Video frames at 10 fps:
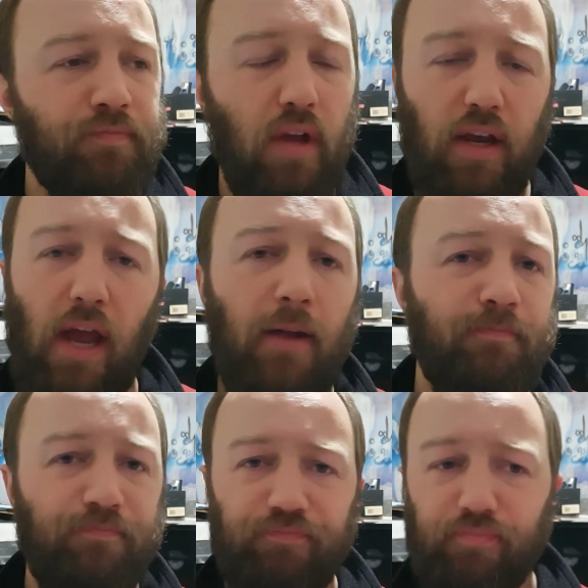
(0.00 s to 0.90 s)

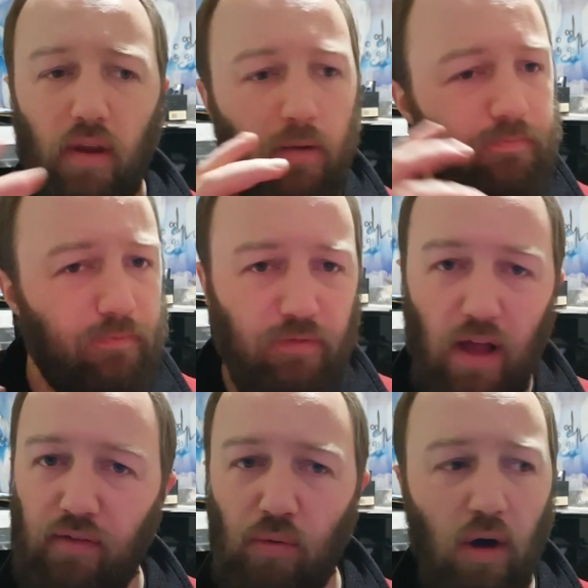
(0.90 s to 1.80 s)
Again,
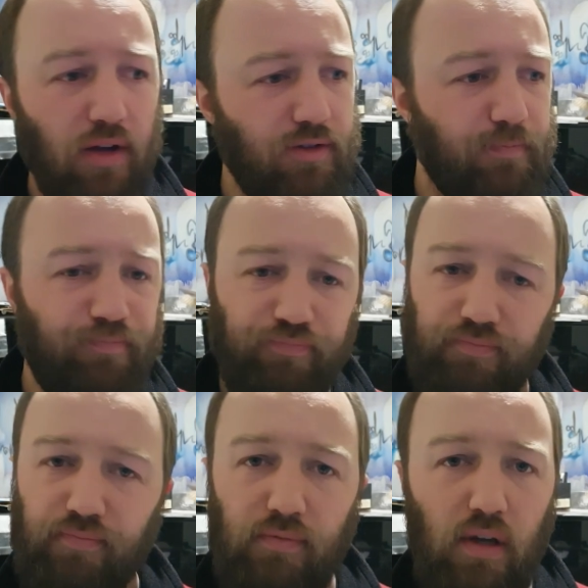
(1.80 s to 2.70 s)
flavor-wise,
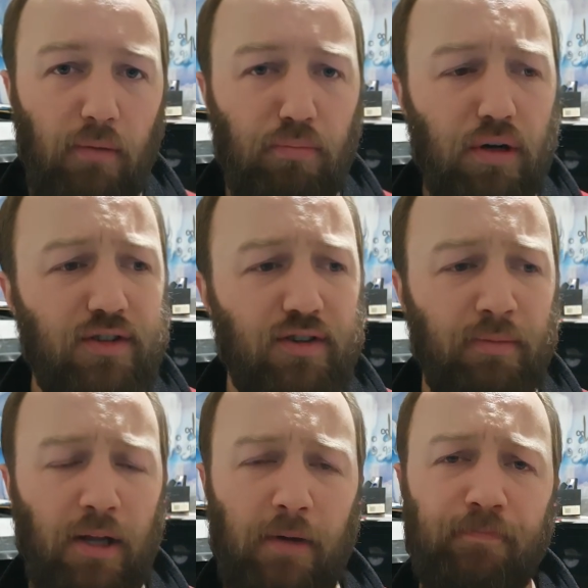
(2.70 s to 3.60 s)
pretty
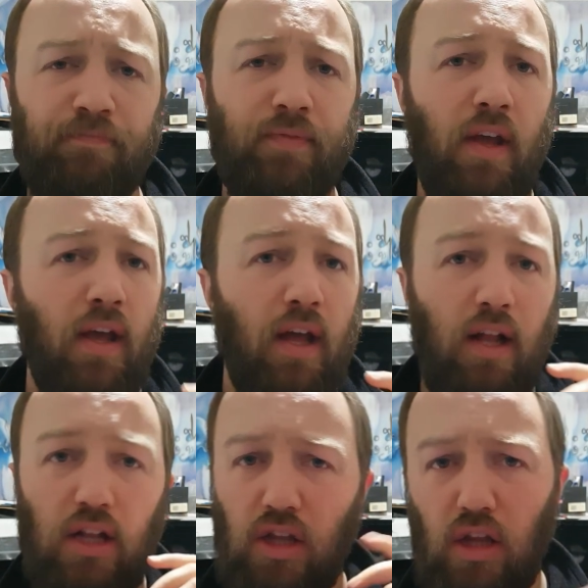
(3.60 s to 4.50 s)
similar.
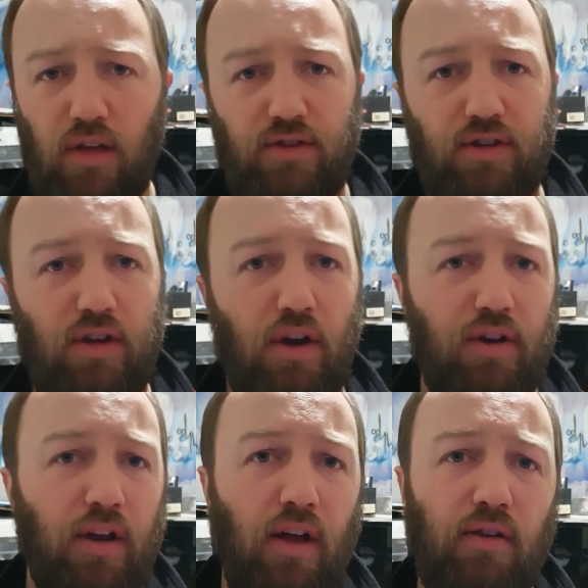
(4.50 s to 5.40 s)
Lots of
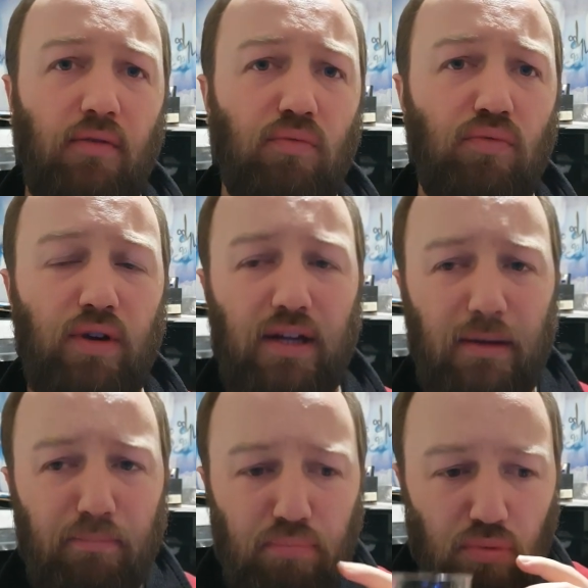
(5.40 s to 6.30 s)
coconut,
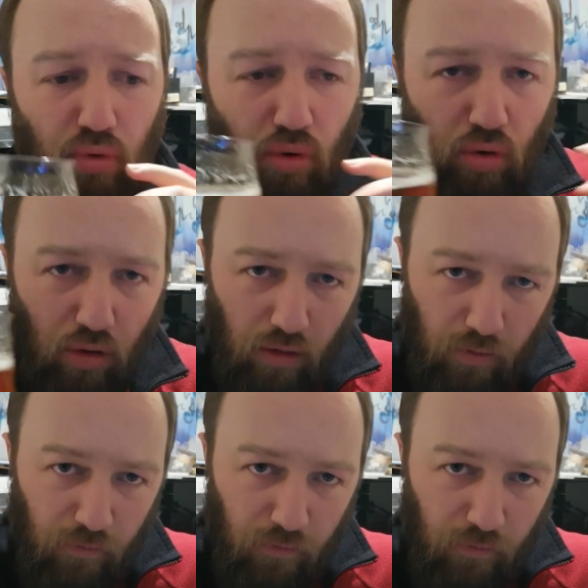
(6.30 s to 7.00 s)
really broad,